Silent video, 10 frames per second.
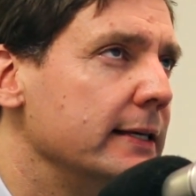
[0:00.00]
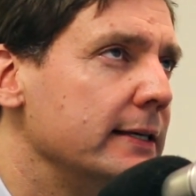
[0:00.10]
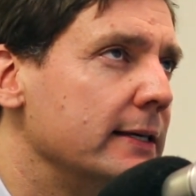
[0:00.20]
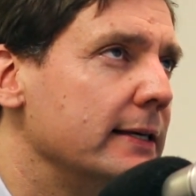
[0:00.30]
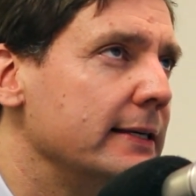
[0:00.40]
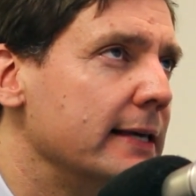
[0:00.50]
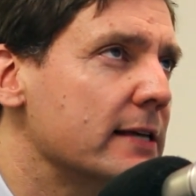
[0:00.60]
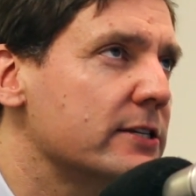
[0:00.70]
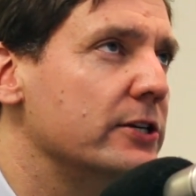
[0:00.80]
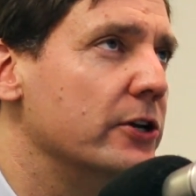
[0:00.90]

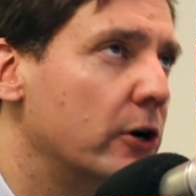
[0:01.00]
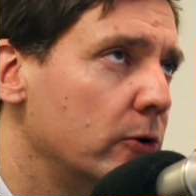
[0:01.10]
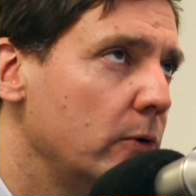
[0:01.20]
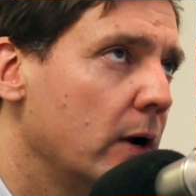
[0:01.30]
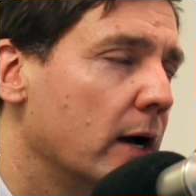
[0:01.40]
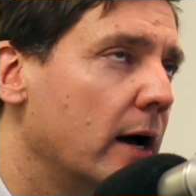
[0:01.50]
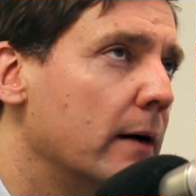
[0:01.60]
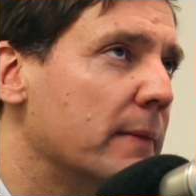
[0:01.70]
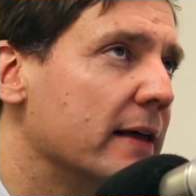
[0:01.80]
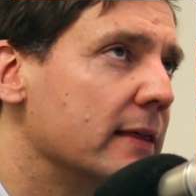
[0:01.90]
Yes and no.
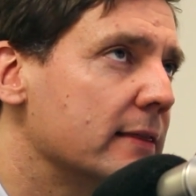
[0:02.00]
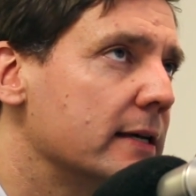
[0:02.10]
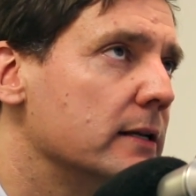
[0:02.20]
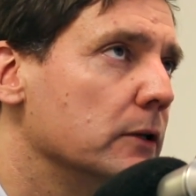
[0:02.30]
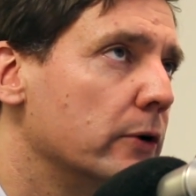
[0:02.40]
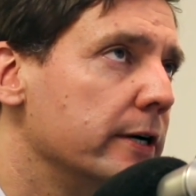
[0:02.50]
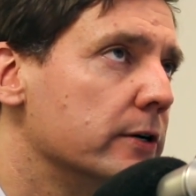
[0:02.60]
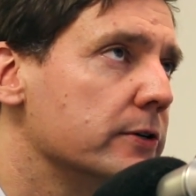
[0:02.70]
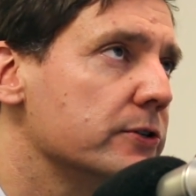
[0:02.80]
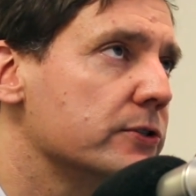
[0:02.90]
I think that
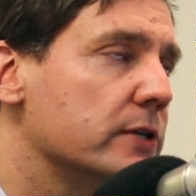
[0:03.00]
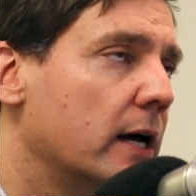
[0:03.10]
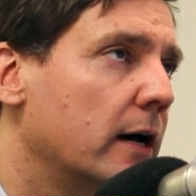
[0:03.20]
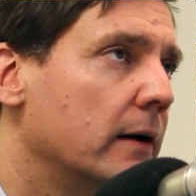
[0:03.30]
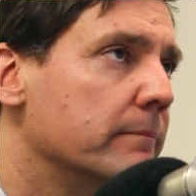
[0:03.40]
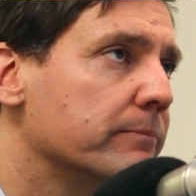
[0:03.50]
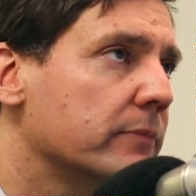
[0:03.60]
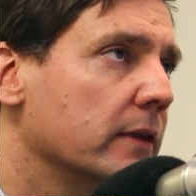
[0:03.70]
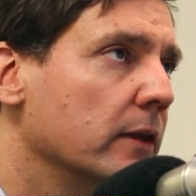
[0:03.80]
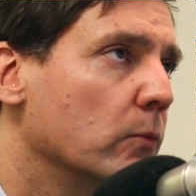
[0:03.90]
lawyers,
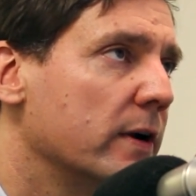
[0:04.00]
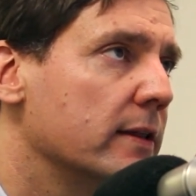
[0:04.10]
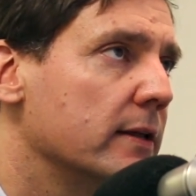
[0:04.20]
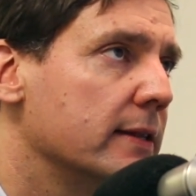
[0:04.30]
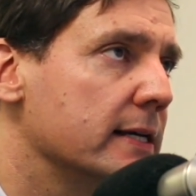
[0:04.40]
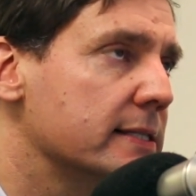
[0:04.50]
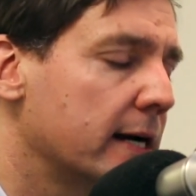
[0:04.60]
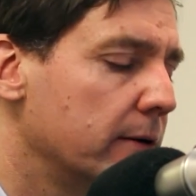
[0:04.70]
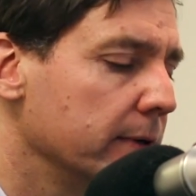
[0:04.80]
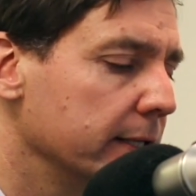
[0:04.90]
one of the things
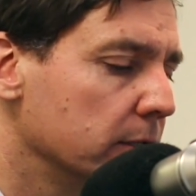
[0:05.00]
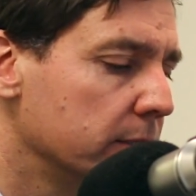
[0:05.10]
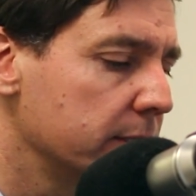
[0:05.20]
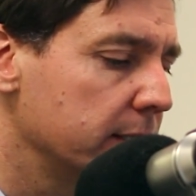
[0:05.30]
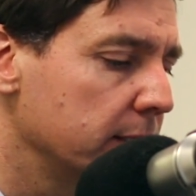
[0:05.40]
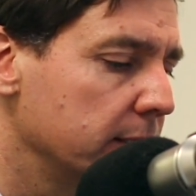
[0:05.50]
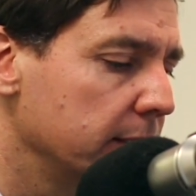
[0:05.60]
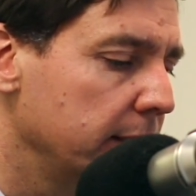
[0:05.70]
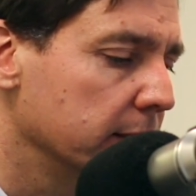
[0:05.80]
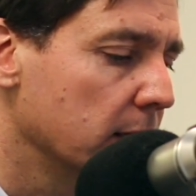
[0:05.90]
that I really learned
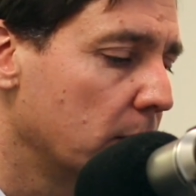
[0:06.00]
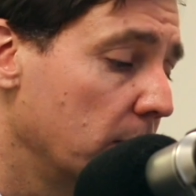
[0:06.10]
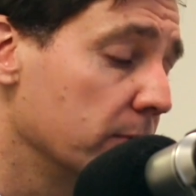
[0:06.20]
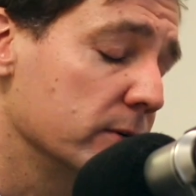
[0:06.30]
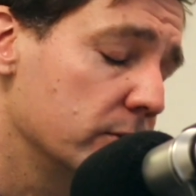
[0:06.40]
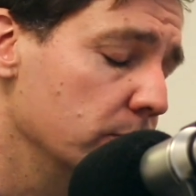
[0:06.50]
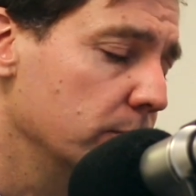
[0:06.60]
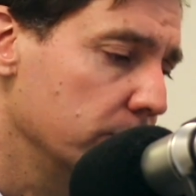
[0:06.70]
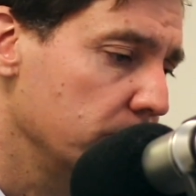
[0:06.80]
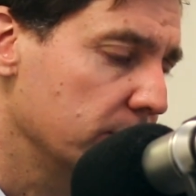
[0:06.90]
in law, well, there were
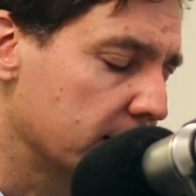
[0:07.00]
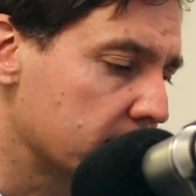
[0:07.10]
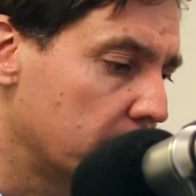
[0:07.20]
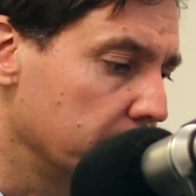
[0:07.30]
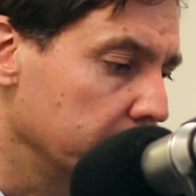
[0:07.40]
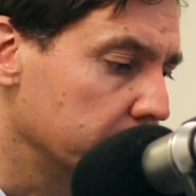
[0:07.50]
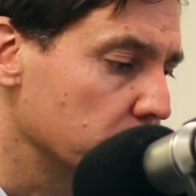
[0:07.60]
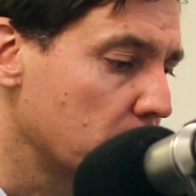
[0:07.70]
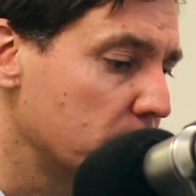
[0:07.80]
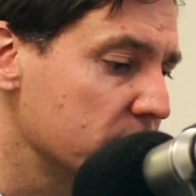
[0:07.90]
two things that I really
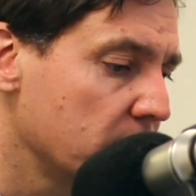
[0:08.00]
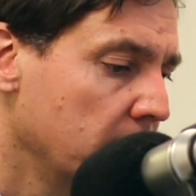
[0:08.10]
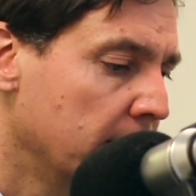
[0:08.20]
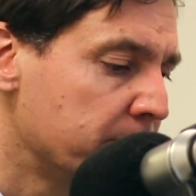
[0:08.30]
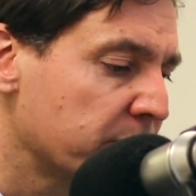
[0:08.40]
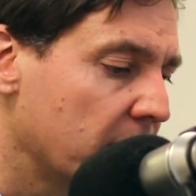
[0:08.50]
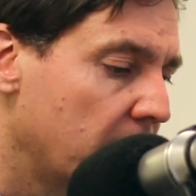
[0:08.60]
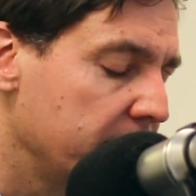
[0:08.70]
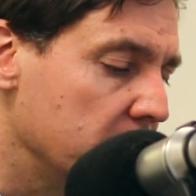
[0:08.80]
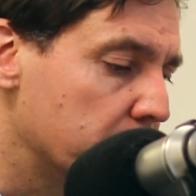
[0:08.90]
learned. One was
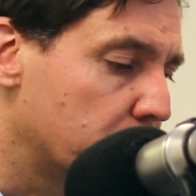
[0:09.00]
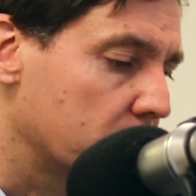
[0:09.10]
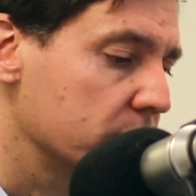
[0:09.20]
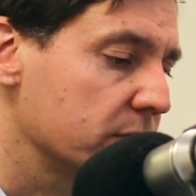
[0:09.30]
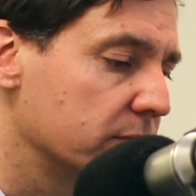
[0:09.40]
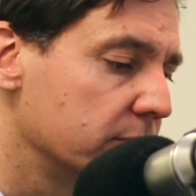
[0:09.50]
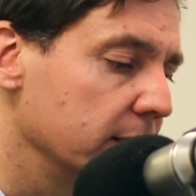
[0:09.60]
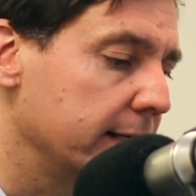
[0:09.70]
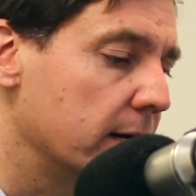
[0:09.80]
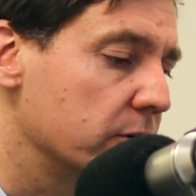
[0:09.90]
the importance of
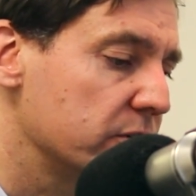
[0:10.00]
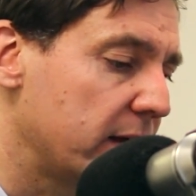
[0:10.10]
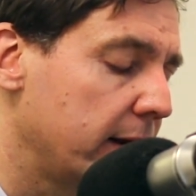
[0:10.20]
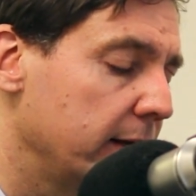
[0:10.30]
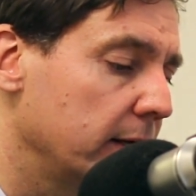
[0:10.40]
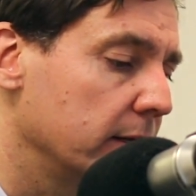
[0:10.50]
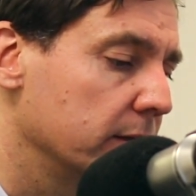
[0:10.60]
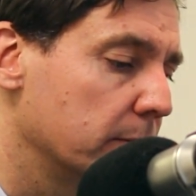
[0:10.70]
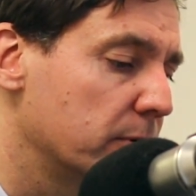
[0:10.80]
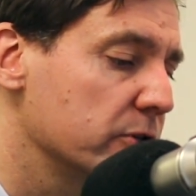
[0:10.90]
really
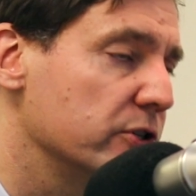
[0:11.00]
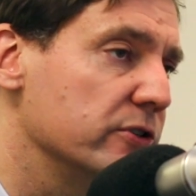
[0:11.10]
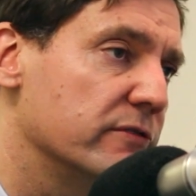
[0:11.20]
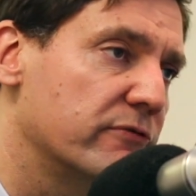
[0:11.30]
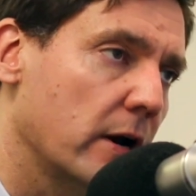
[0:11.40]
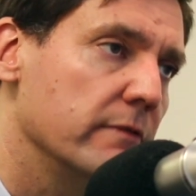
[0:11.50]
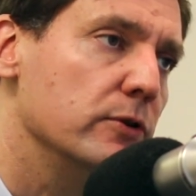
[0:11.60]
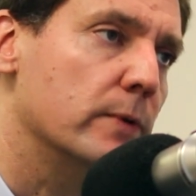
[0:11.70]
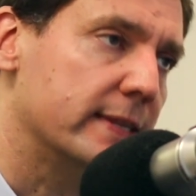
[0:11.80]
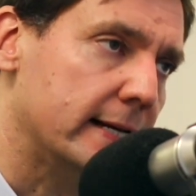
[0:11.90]
understanding the person who's in front of
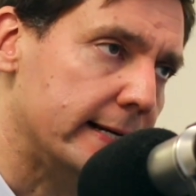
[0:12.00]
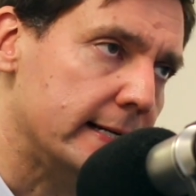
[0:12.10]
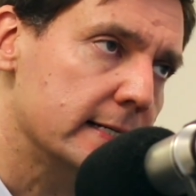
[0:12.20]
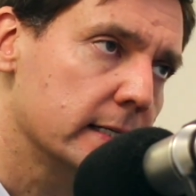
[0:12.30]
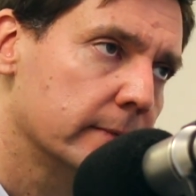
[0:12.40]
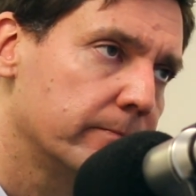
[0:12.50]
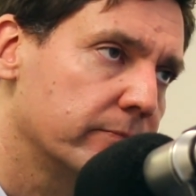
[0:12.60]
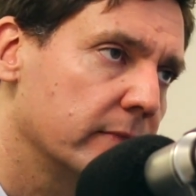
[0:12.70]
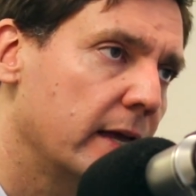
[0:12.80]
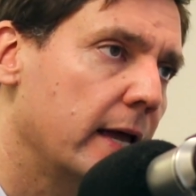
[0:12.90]
you, what they need,
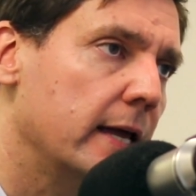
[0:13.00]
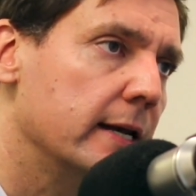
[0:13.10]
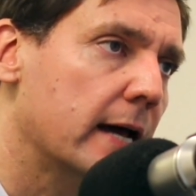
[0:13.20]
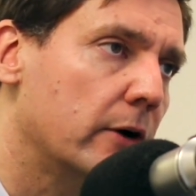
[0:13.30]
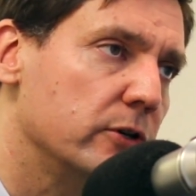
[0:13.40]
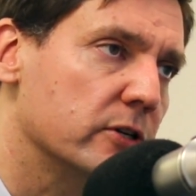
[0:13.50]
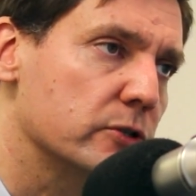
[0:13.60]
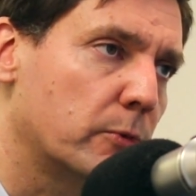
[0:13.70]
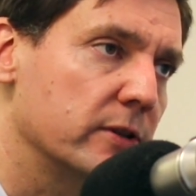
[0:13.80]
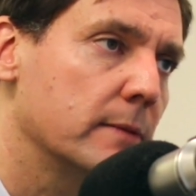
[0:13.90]
and how you can
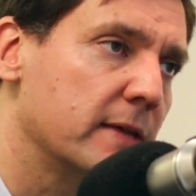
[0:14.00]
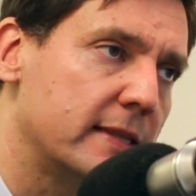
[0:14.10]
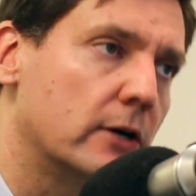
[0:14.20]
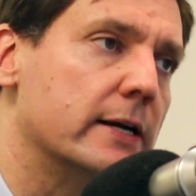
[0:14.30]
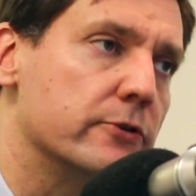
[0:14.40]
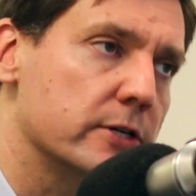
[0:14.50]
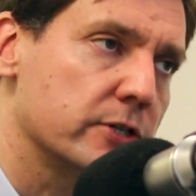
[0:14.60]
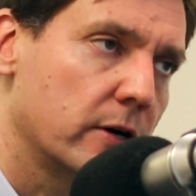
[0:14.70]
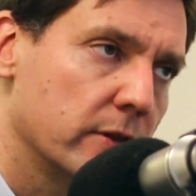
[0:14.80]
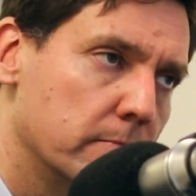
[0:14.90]
support them, that their
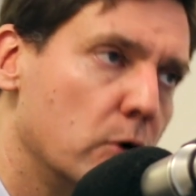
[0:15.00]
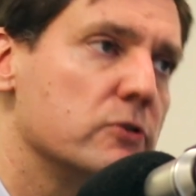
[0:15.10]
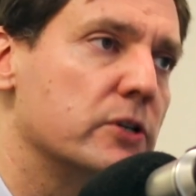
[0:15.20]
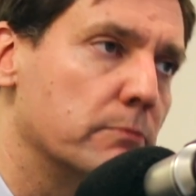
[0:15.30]
interests are the most